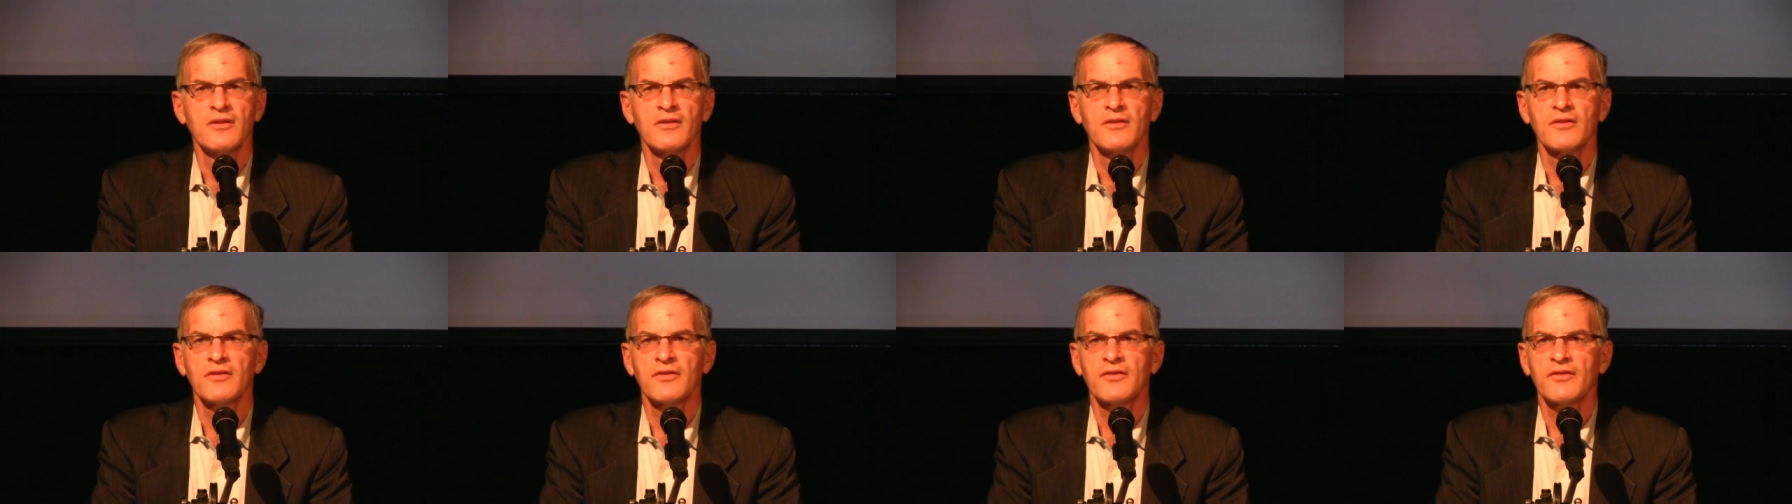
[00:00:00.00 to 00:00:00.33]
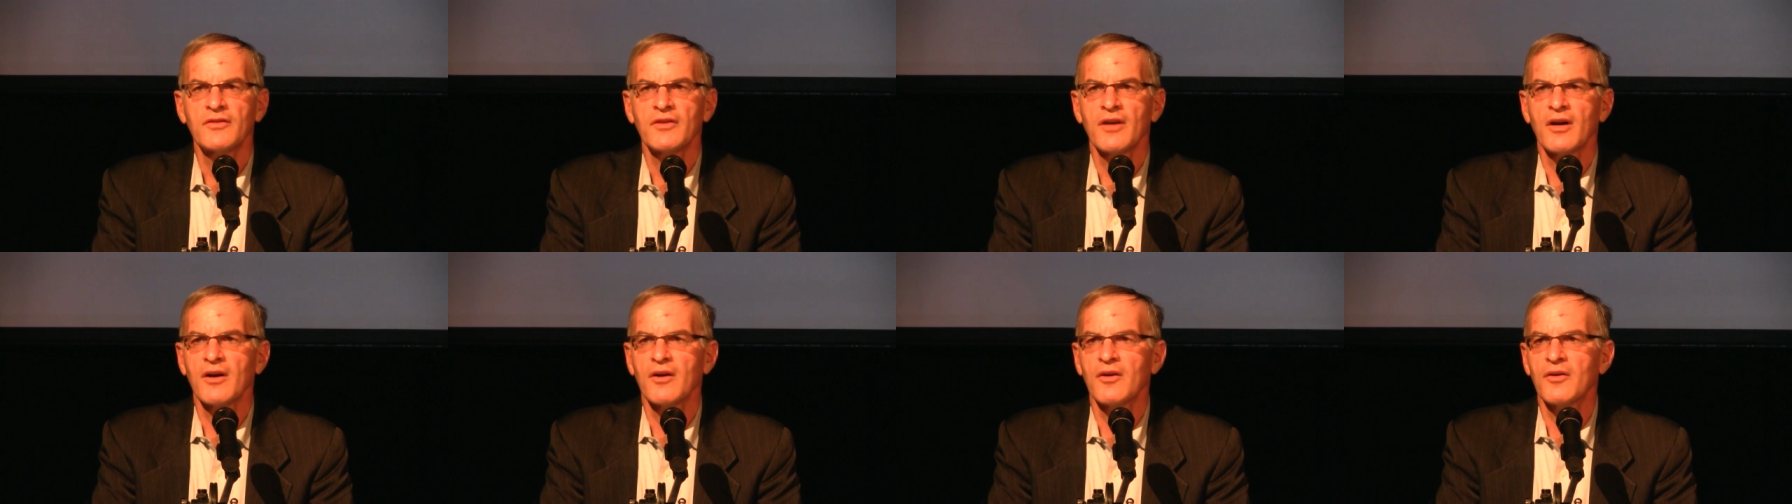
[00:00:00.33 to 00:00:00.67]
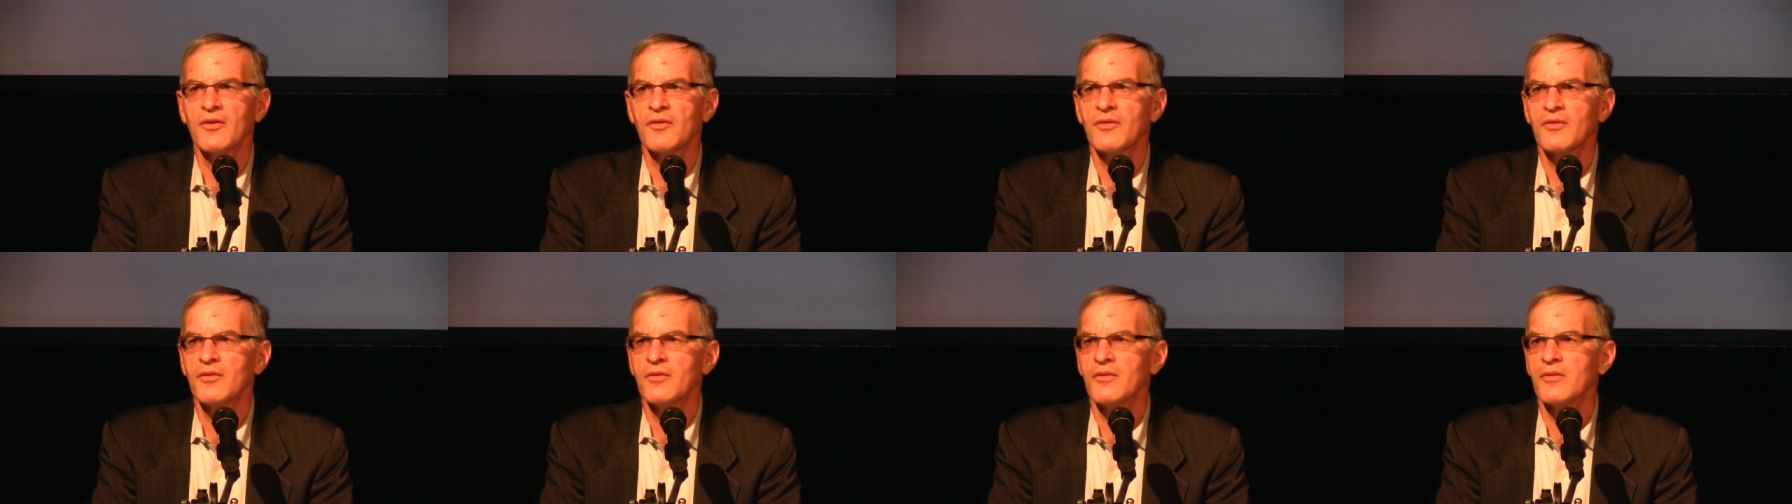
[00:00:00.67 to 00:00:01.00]

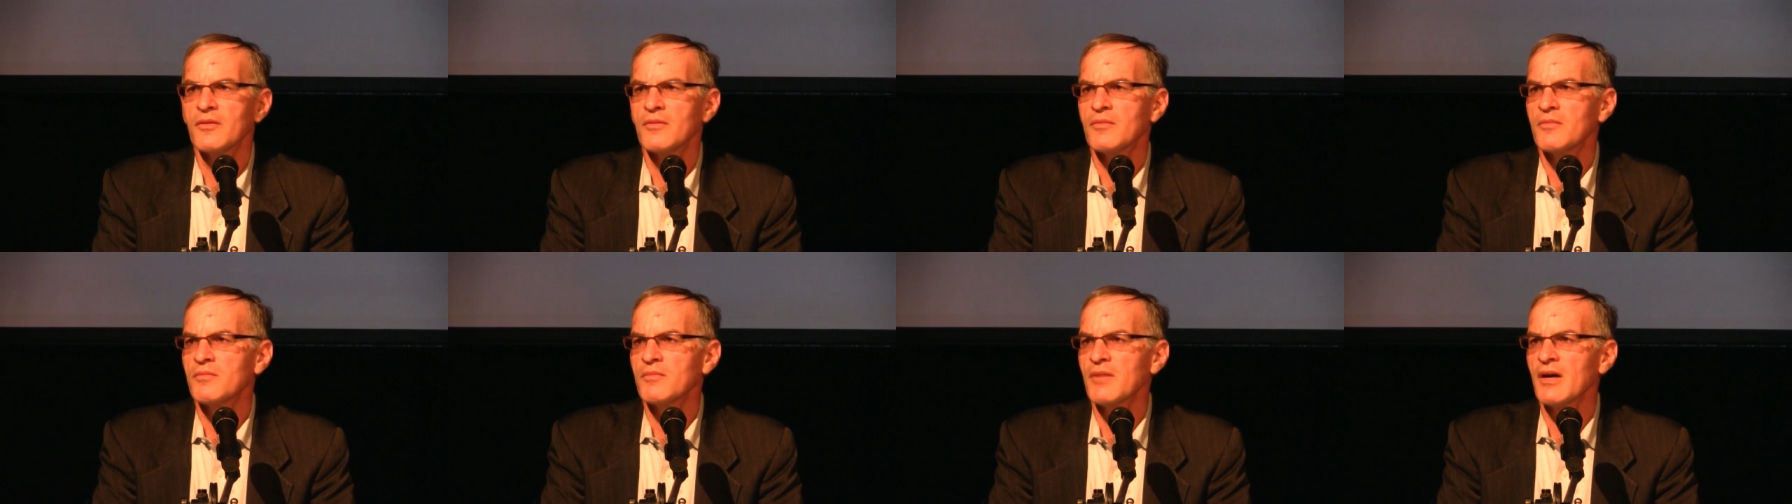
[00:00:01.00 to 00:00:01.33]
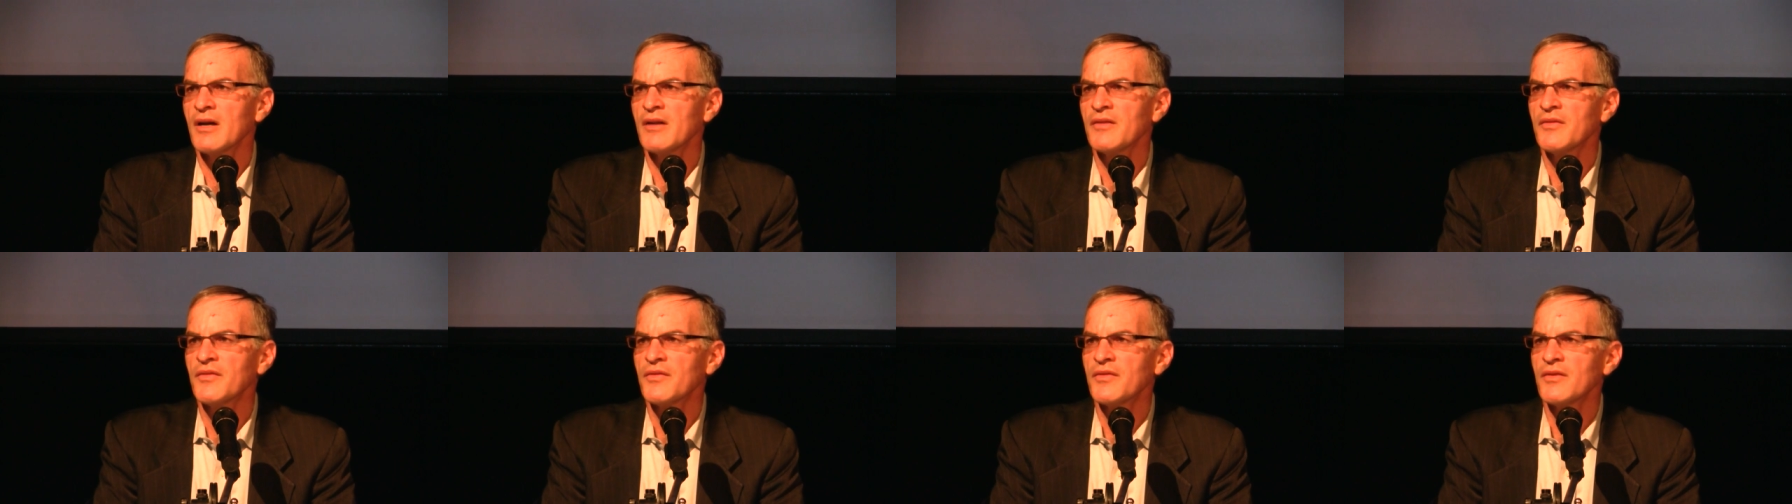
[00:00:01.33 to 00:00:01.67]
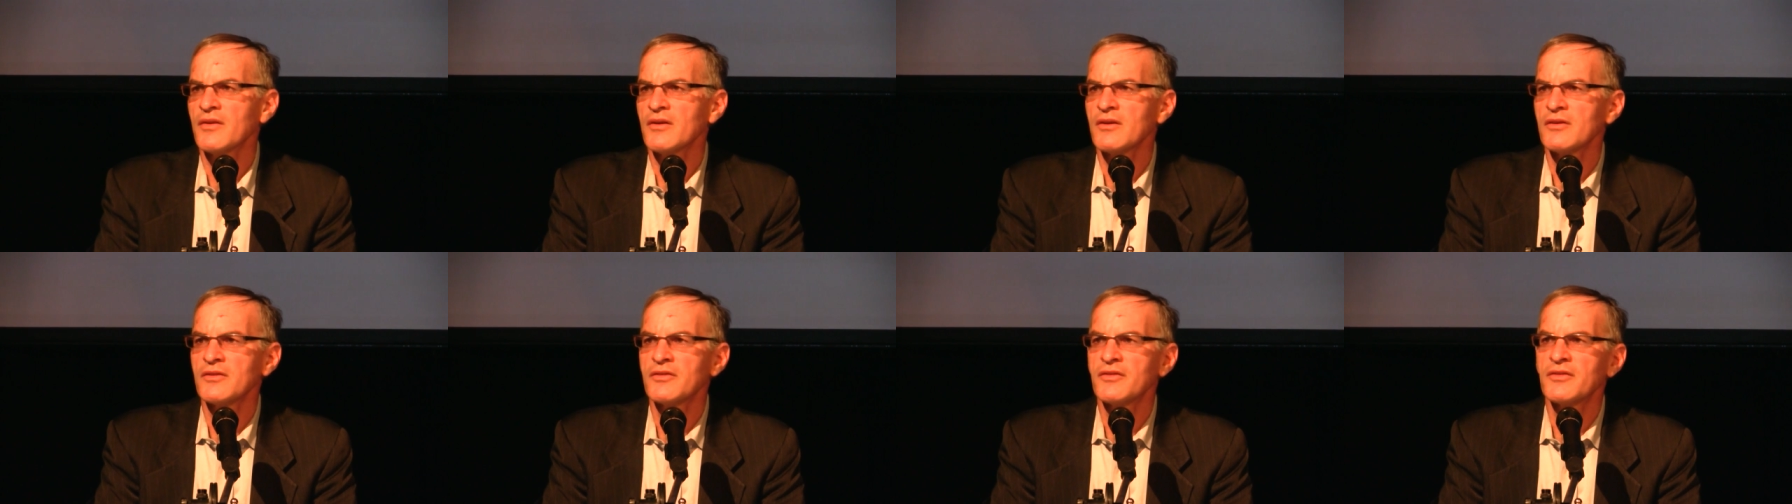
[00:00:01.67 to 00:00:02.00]
So my
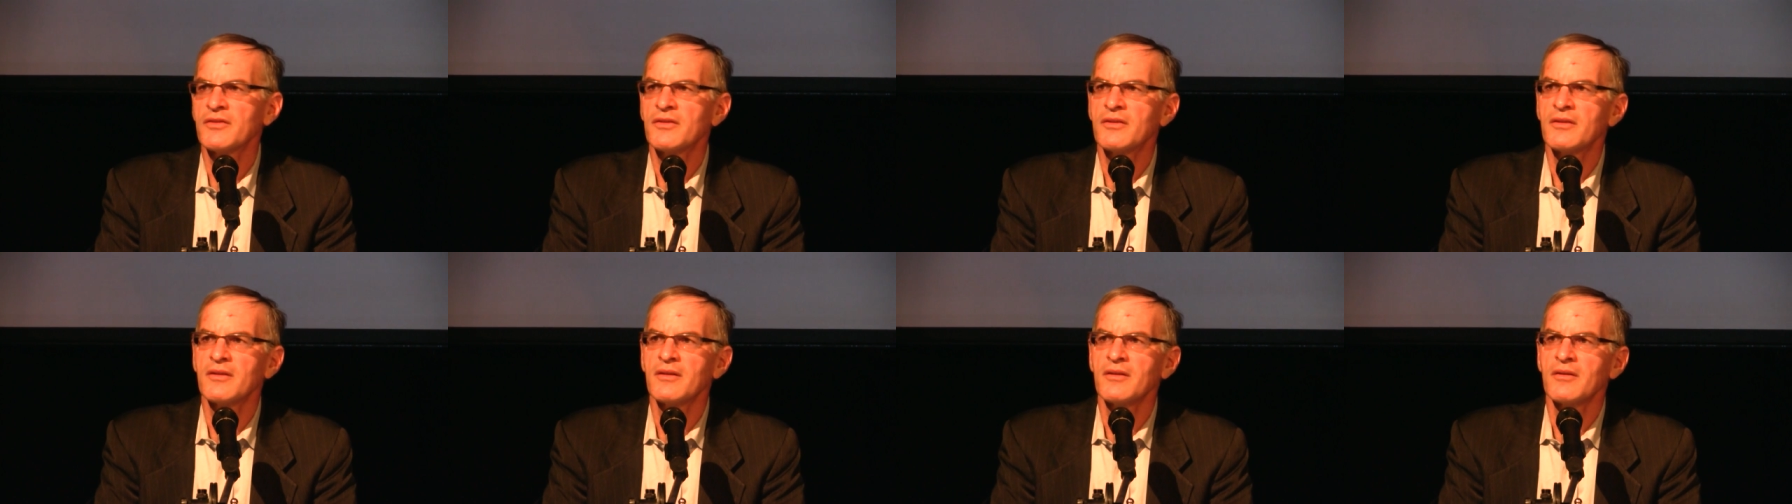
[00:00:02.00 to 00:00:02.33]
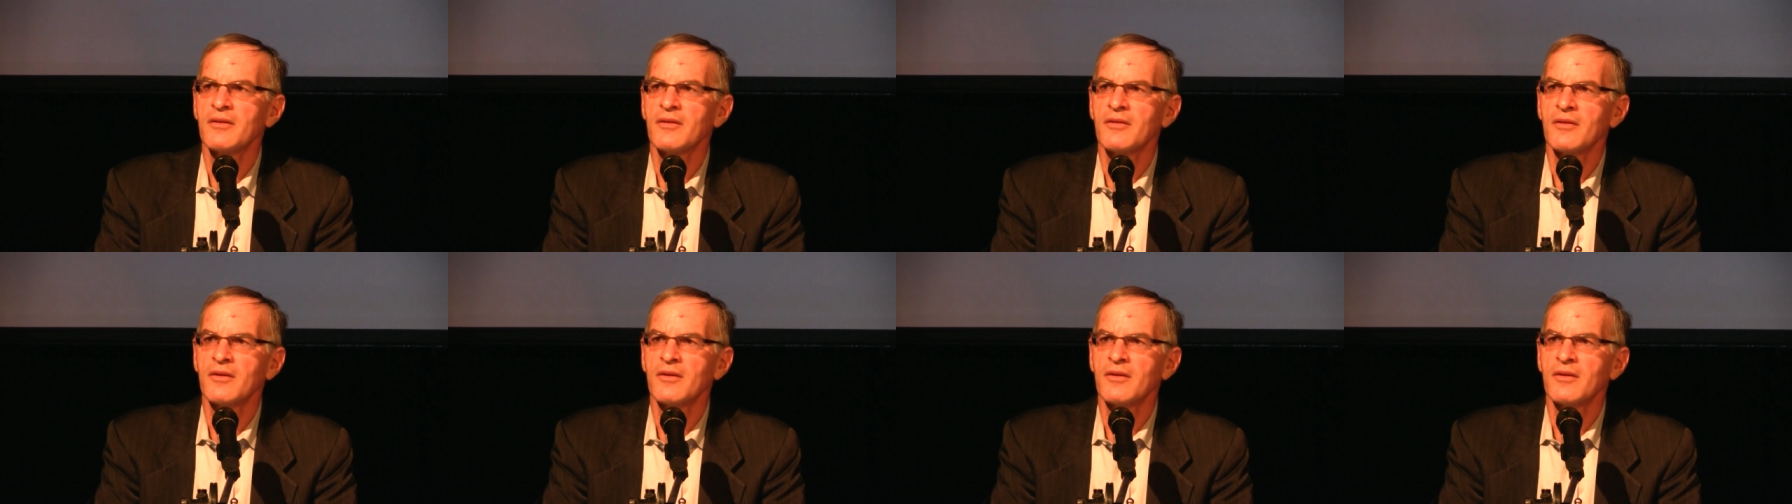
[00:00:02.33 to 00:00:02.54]
first